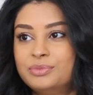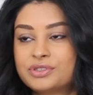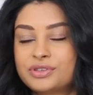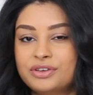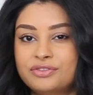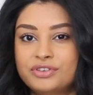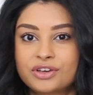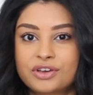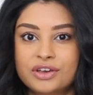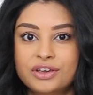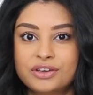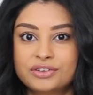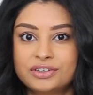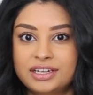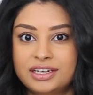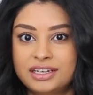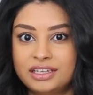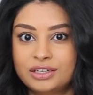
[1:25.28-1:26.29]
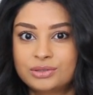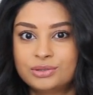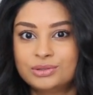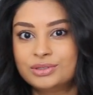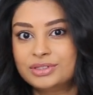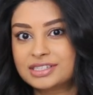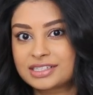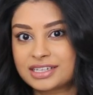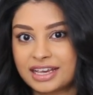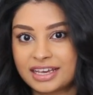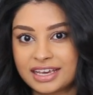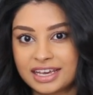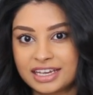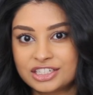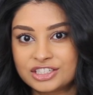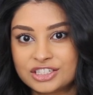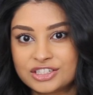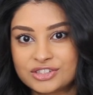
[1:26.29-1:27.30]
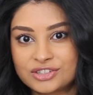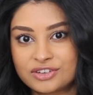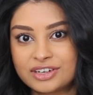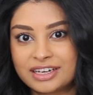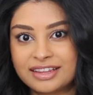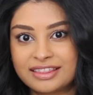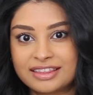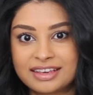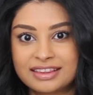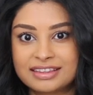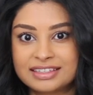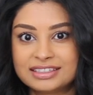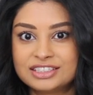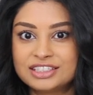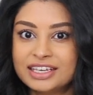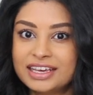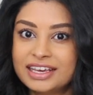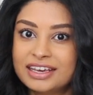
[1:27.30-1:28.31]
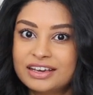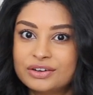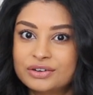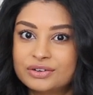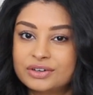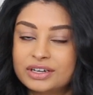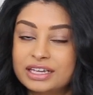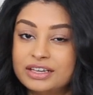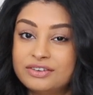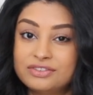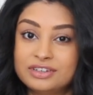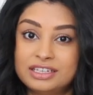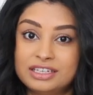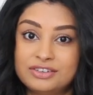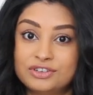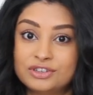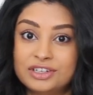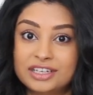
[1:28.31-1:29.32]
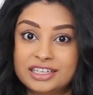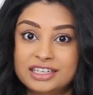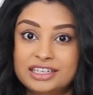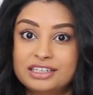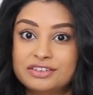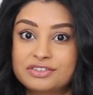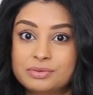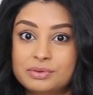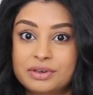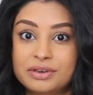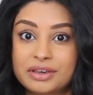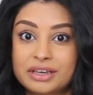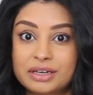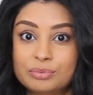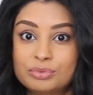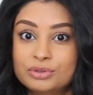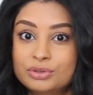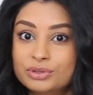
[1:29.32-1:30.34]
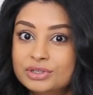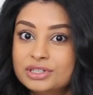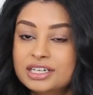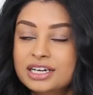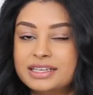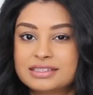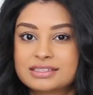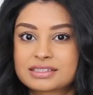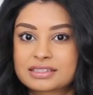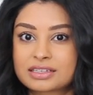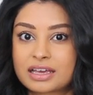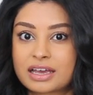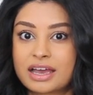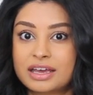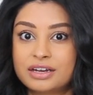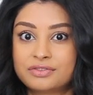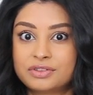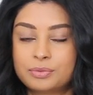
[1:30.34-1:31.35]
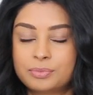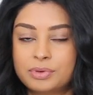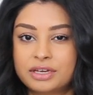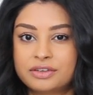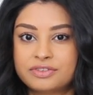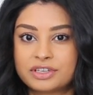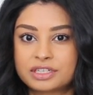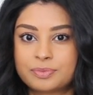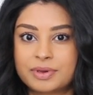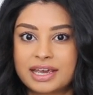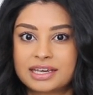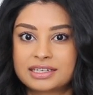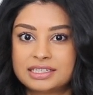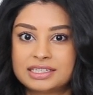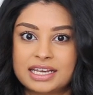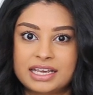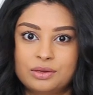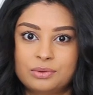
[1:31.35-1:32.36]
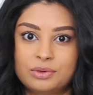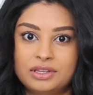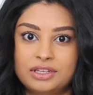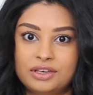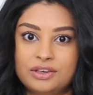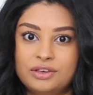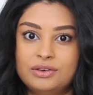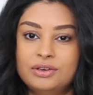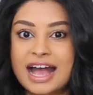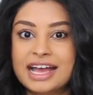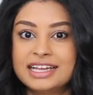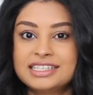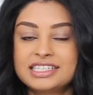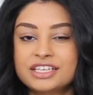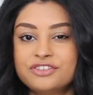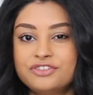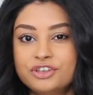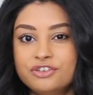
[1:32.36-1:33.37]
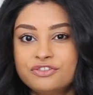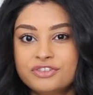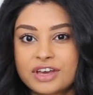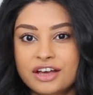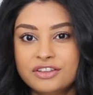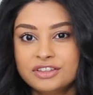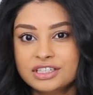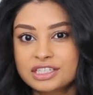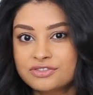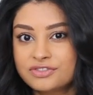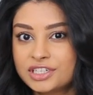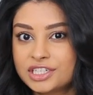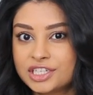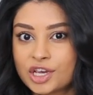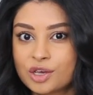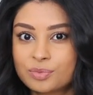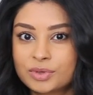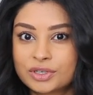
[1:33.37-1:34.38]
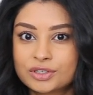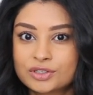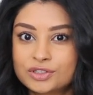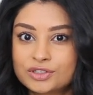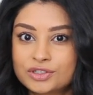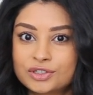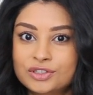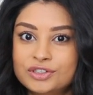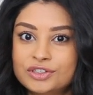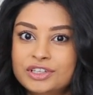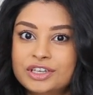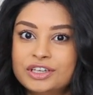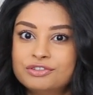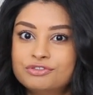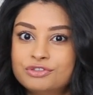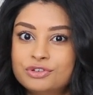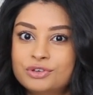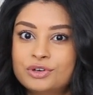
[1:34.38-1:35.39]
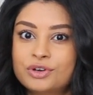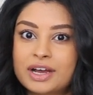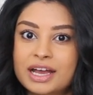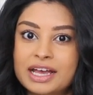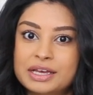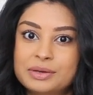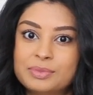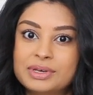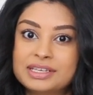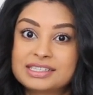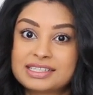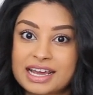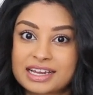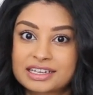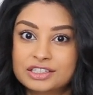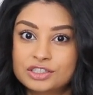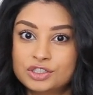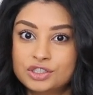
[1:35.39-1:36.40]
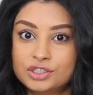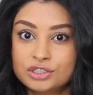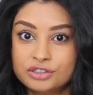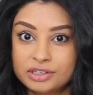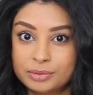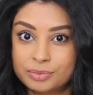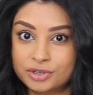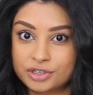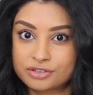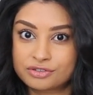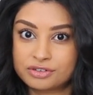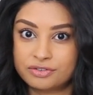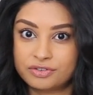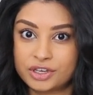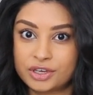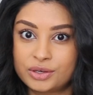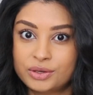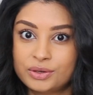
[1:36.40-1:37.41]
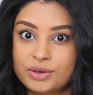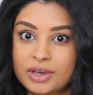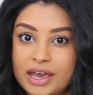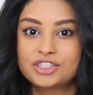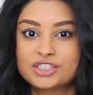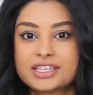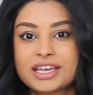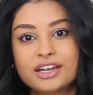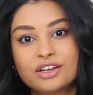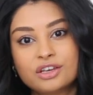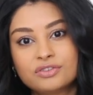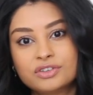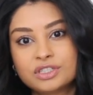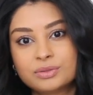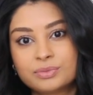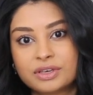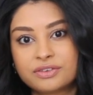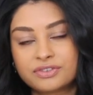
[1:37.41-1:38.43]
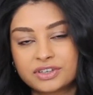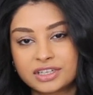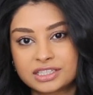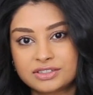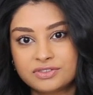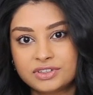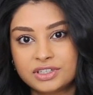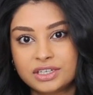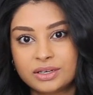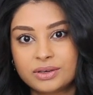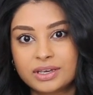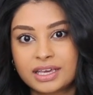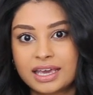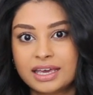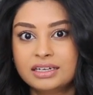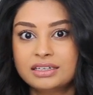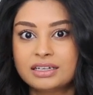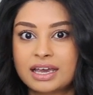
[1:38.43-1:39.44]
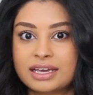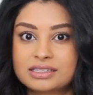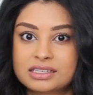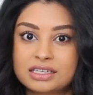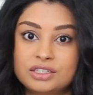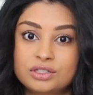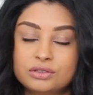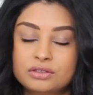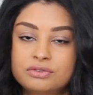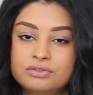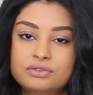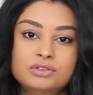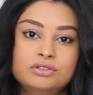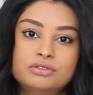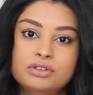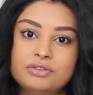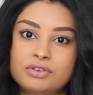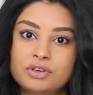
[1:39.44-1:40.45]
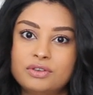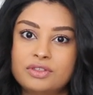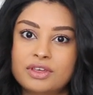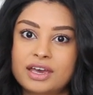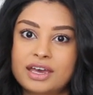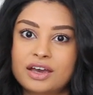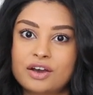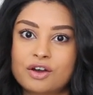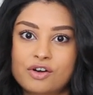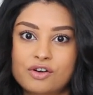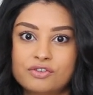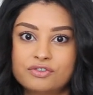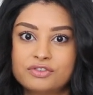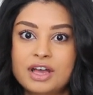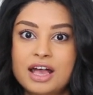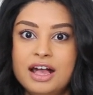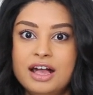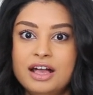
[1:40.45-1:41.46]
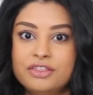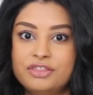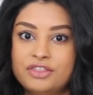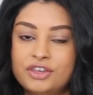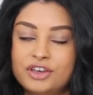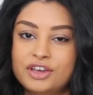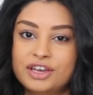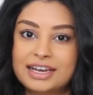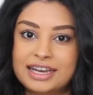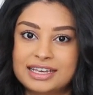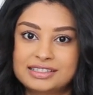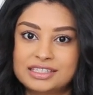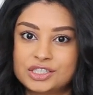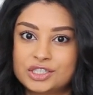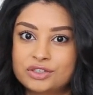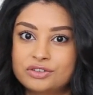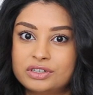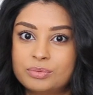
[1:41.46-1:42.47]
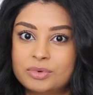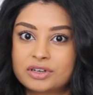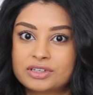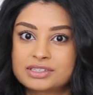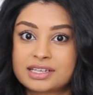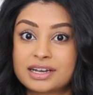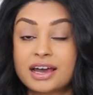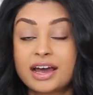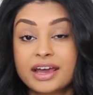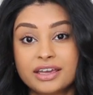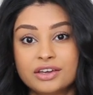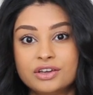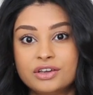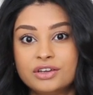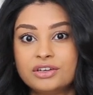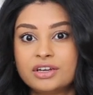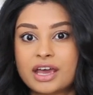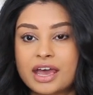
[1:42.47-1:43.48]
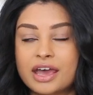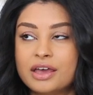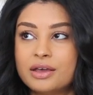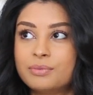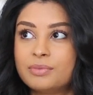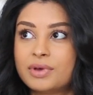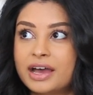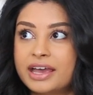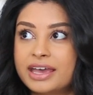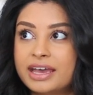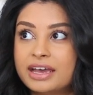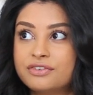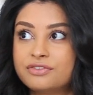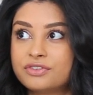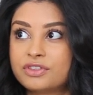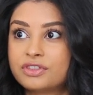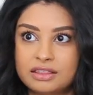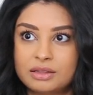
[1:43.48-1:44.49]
So if you're going on any cool staycations or anything this year, or even if you're lucky enough to be going abroad, it's kind of the perfect bag to take with you. And if you found this video because you're looking for a Stackers jewelry box review, just head over to my first video again, as I do a full review there of the classic jewelry box that I own. I have